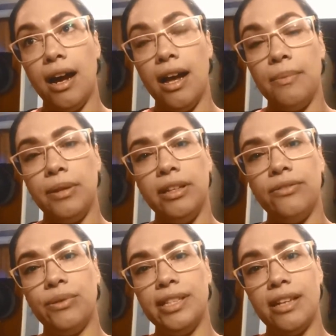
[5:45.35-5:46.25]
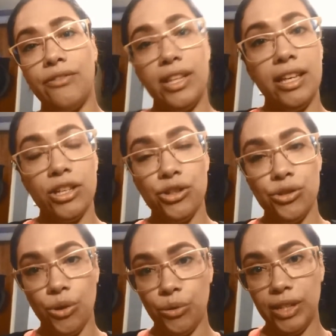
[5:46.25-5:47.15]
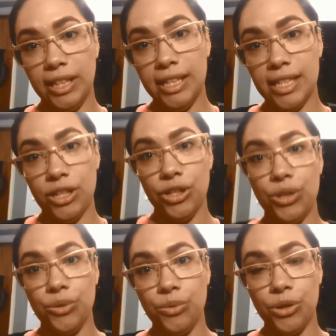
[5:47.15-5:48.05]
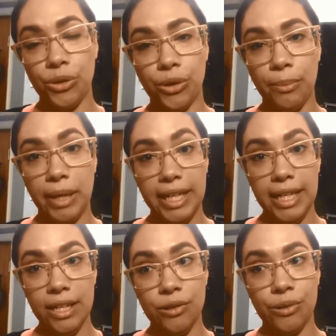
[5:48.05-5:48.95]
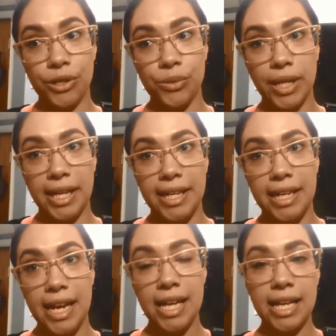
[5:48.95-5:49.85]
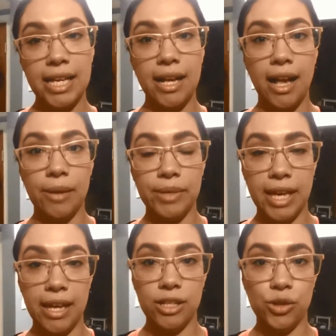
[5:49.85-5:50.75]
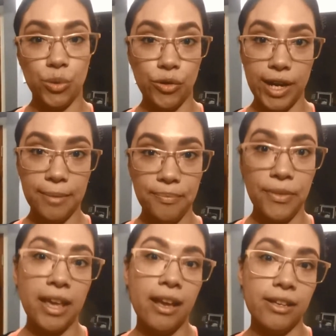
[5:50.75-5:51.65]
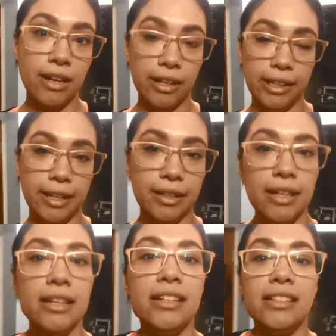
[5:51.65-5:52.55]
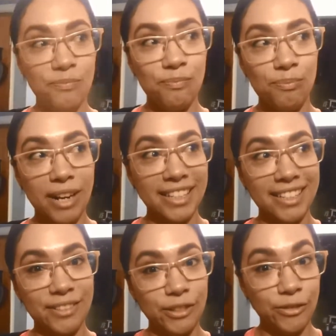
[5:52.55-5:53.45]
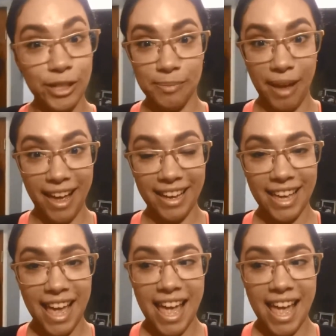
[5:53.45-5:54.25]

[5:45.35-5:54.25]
I believe once everything is sold, then they send you your money, or you can get store credit online. Process of the first bag,